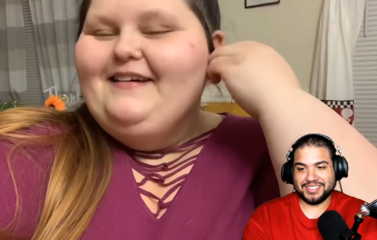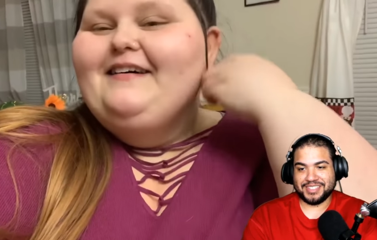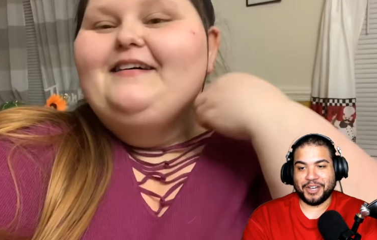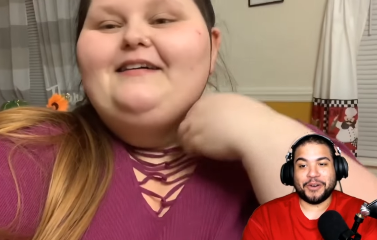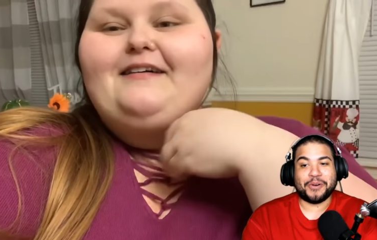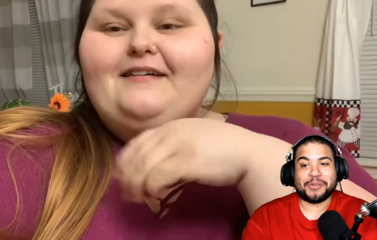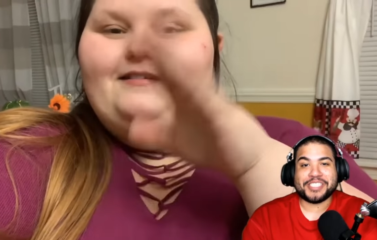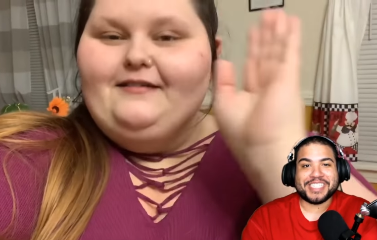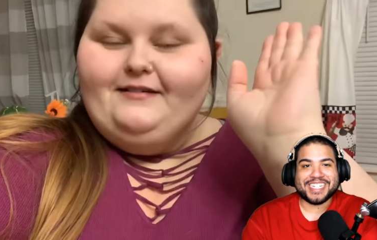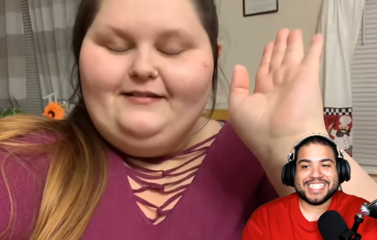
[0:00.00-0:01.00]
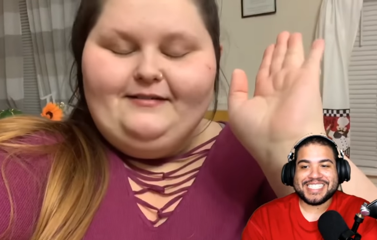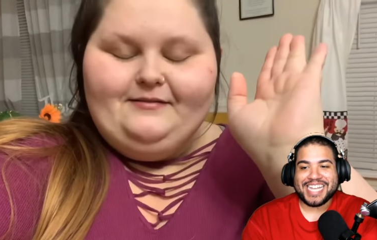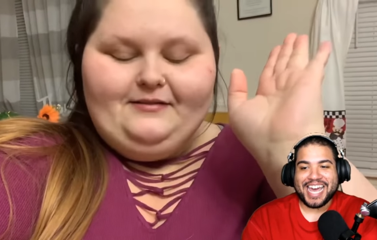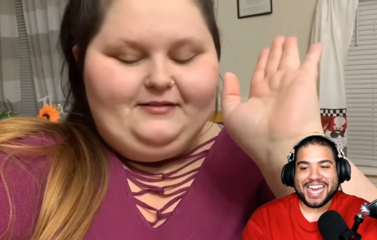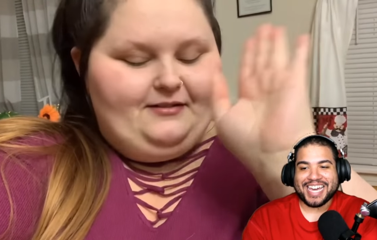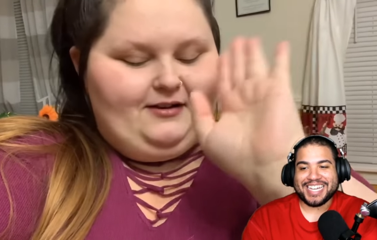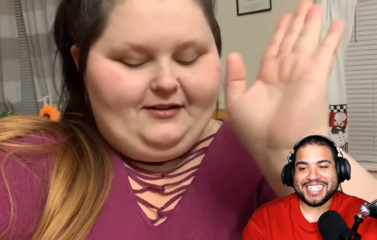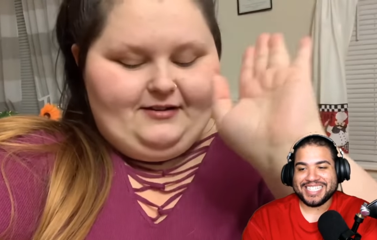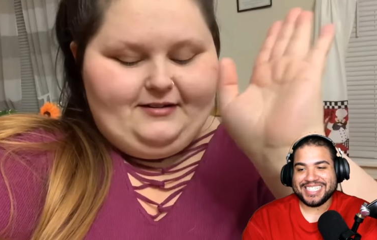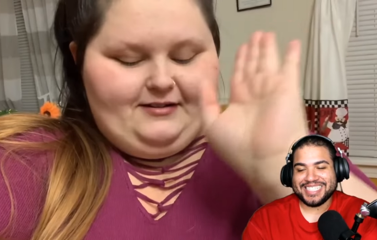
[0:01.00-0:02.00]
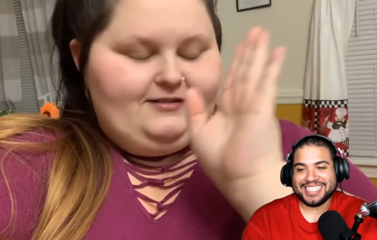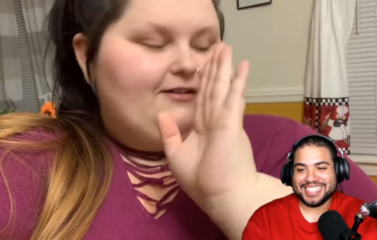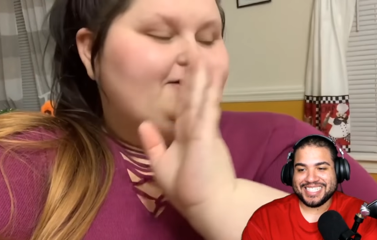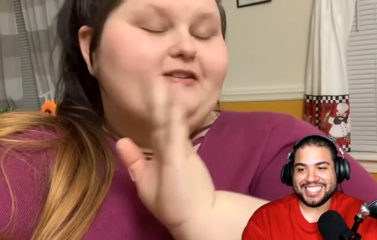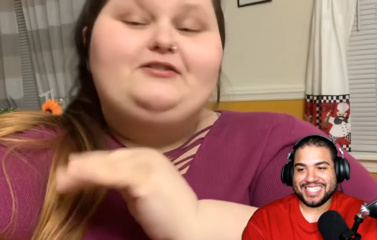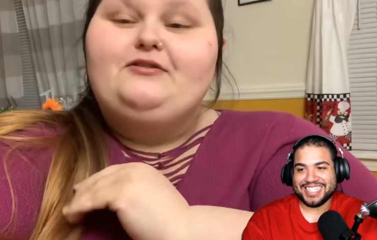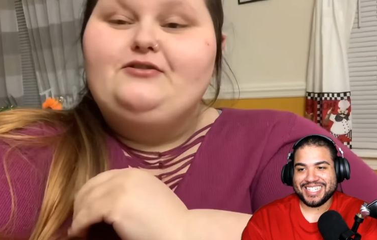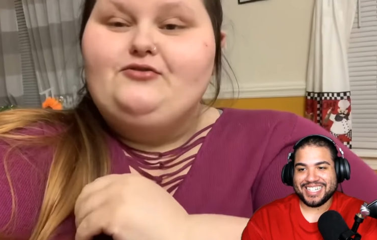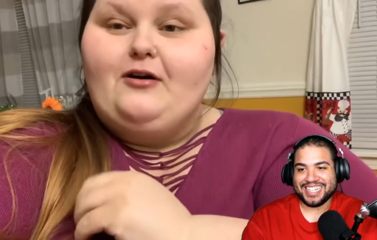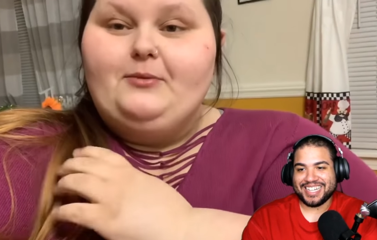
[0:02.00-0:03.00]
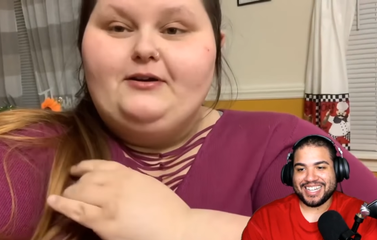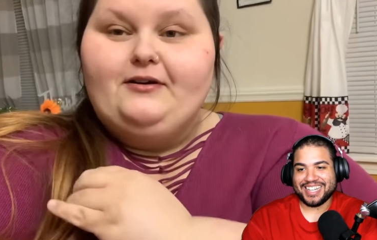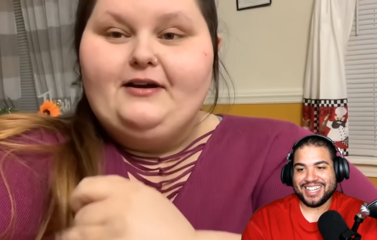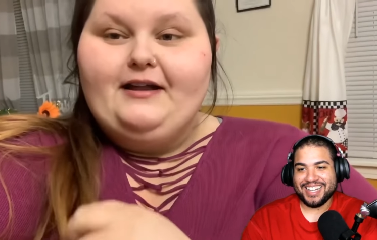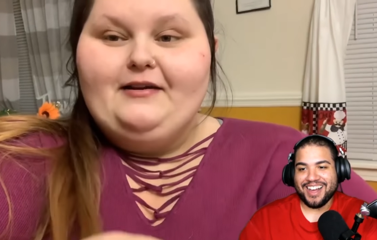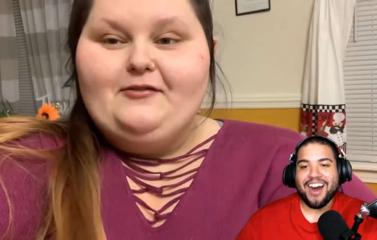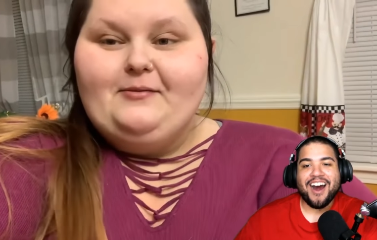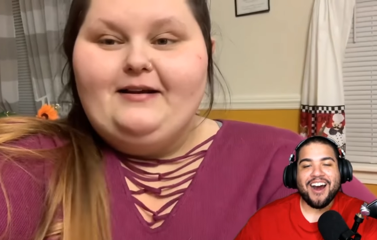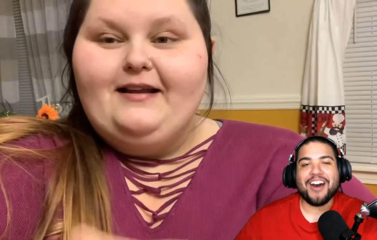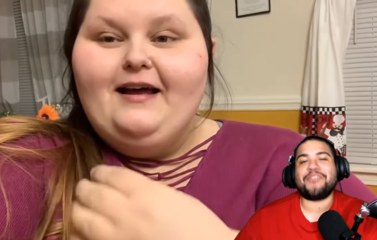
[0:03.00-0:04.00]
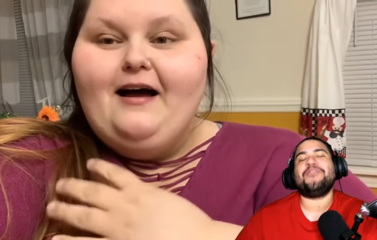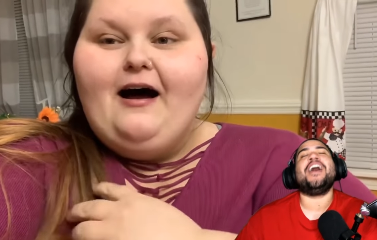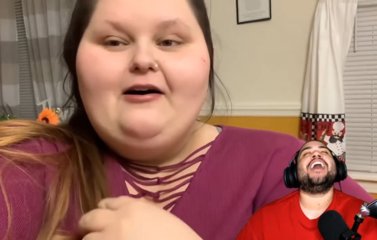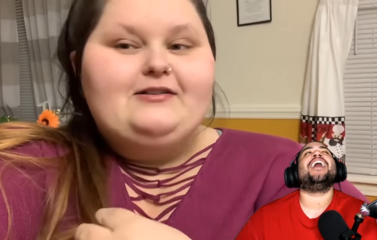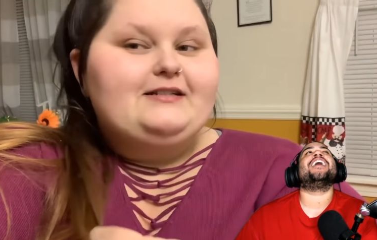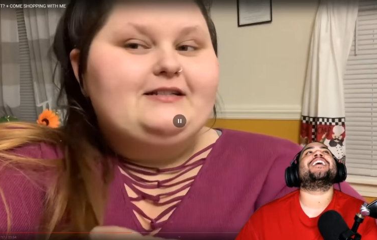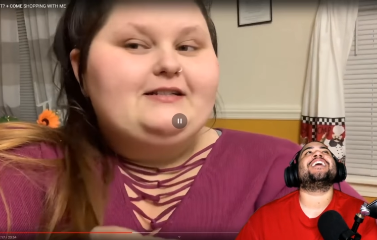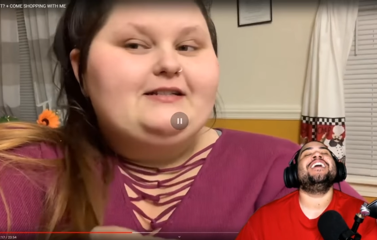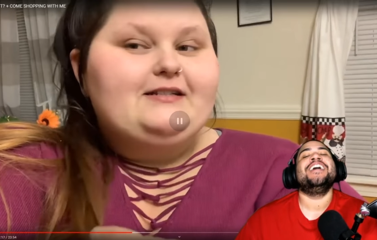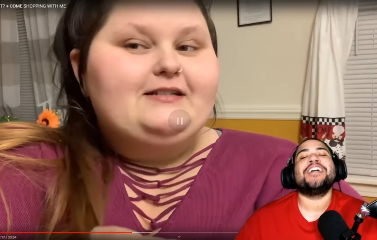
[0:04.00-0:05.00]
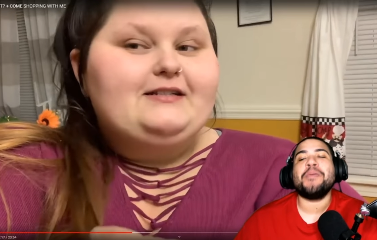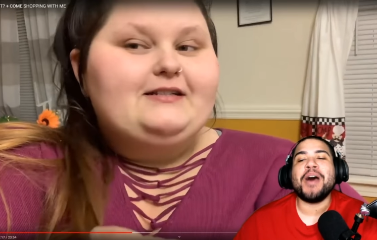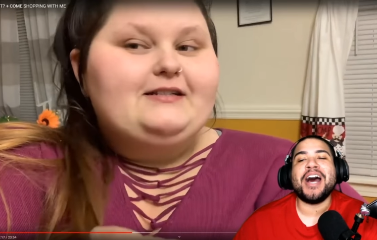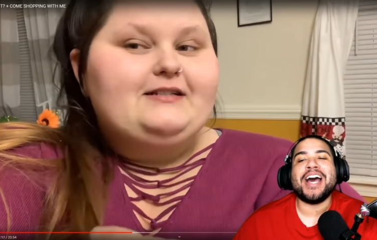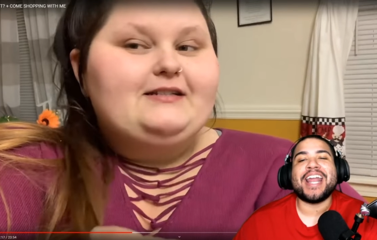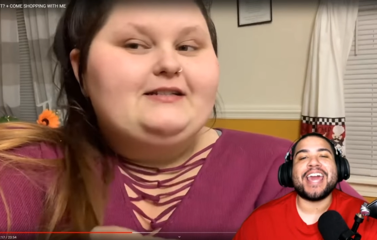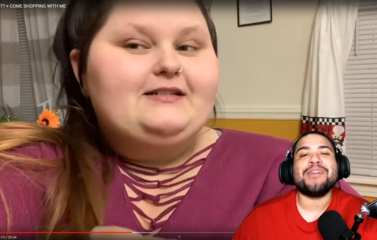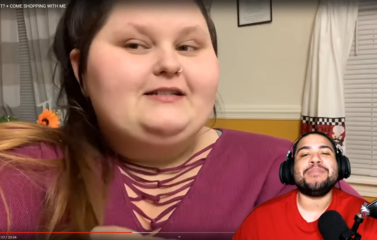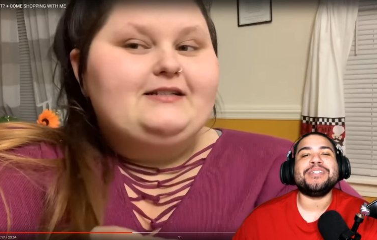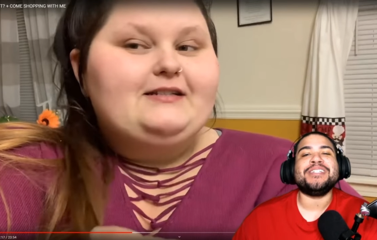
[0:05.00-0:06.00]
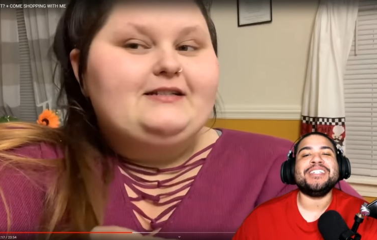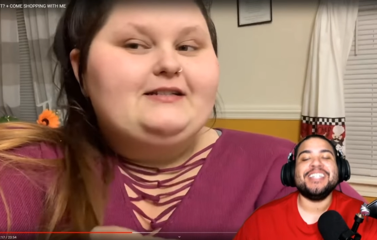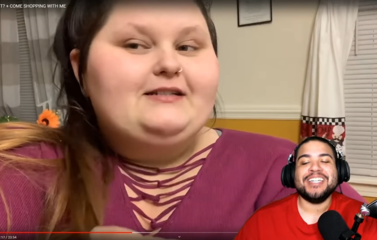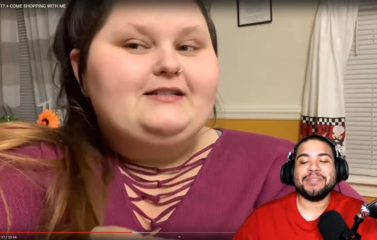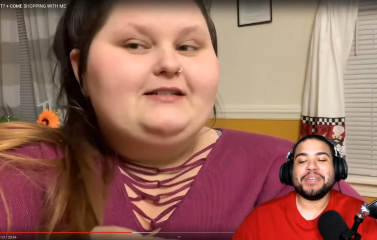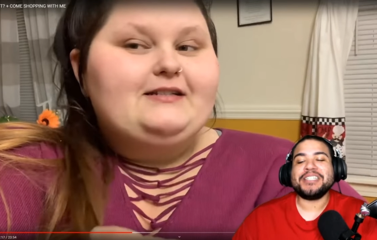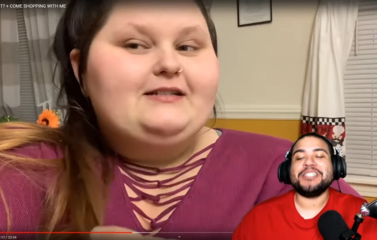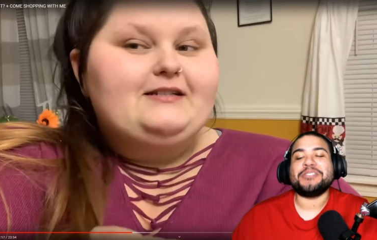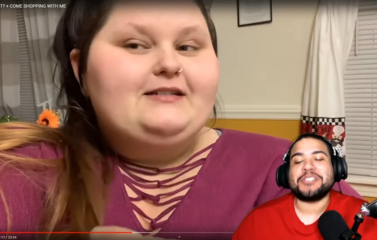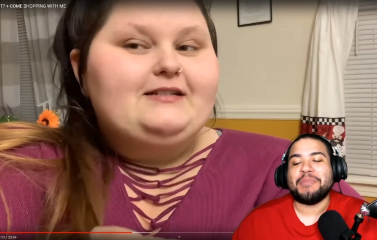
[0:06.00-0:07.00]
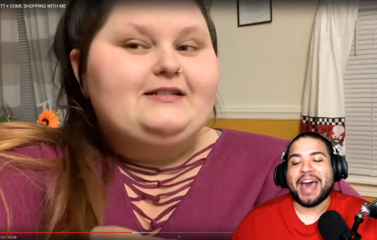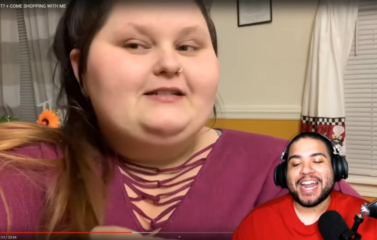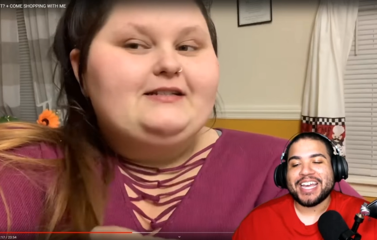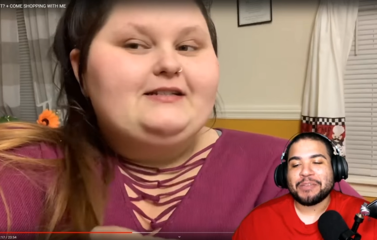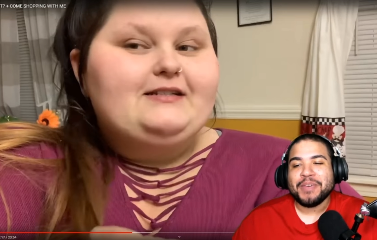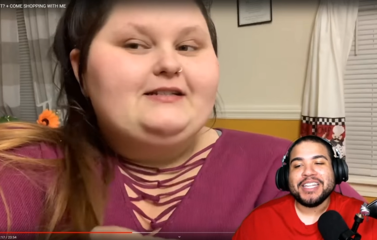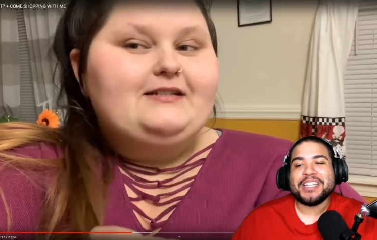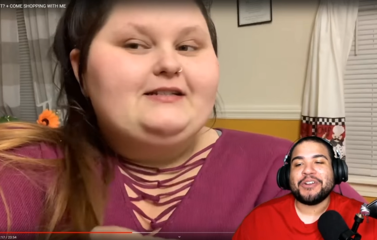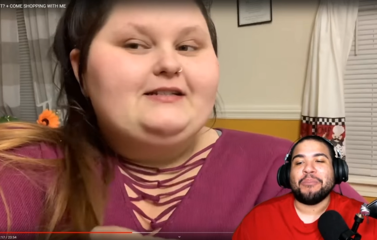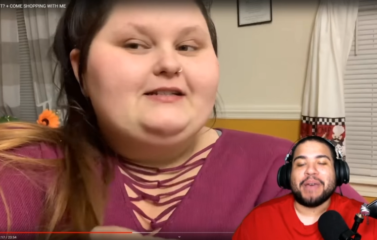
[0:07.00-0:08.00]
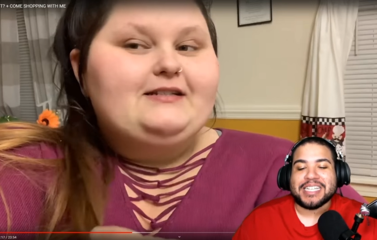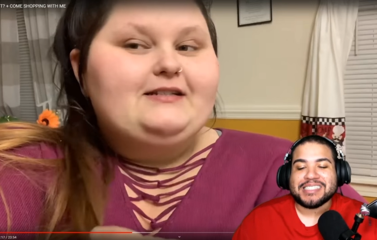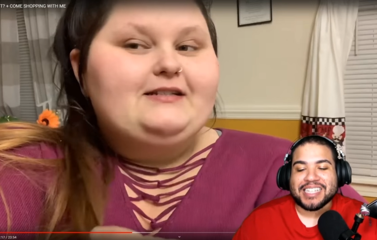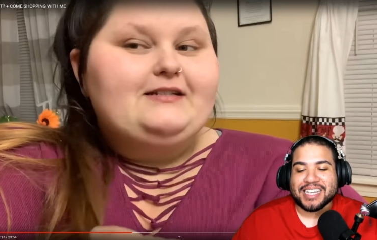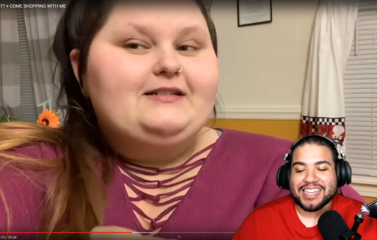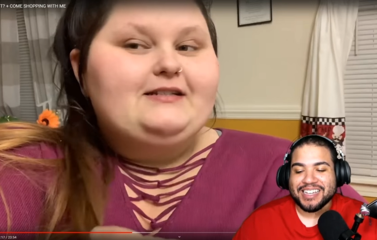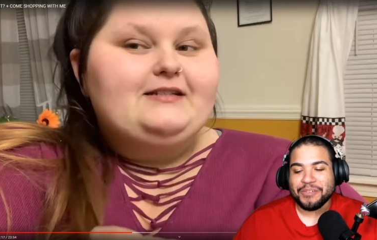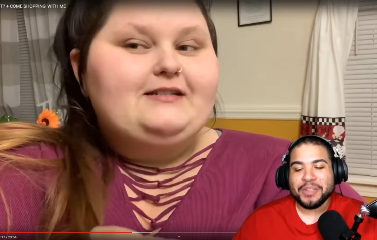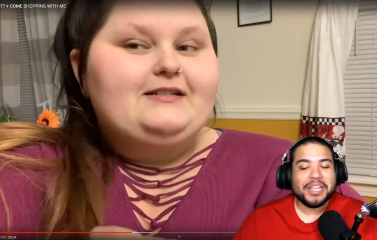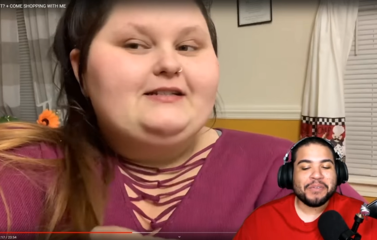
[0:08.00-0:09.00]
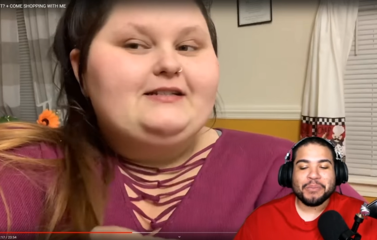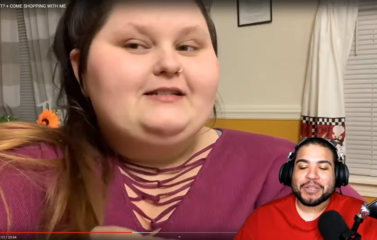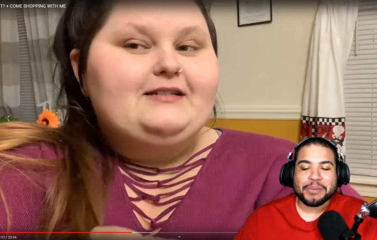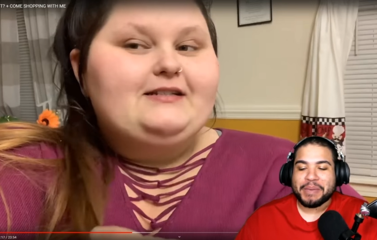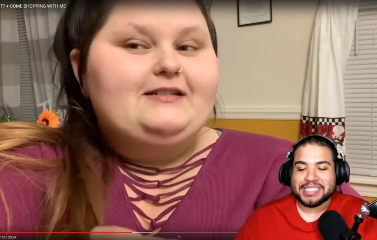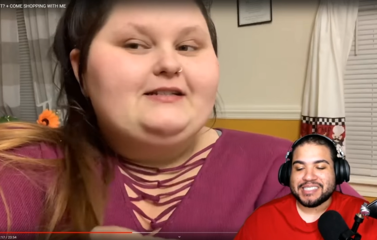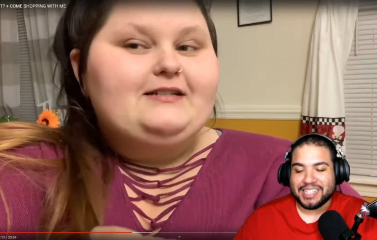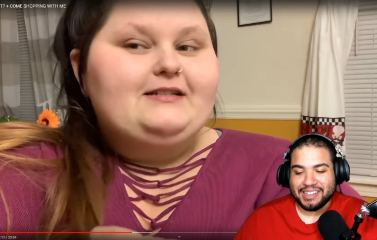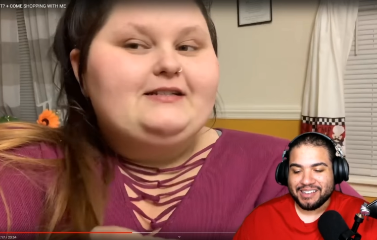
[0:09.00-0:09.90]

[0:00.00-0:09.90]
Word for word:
Speaker 1: oh, what was she gonna say? I'm not gonna, not gonna do the drama. Okay, never oh, mind. Gonna...
Speaker 2: Come on, Amber. Be a little dramatic. Be a little messy. We love it when you're messy.